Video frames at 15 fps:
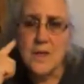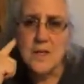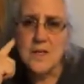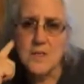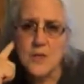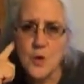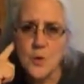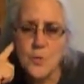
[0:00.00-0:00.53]

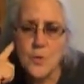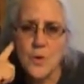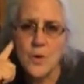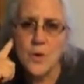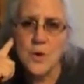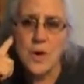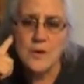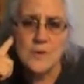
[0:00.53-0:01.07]
soap
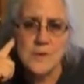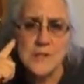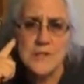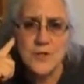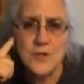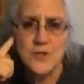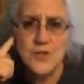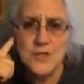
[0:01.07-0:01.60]
or laundry
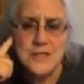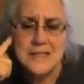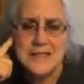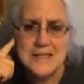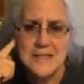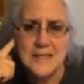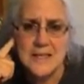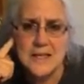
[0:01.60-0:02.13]
detergent to
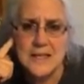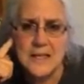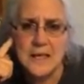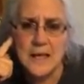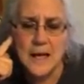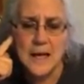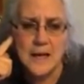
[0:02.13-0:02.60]
see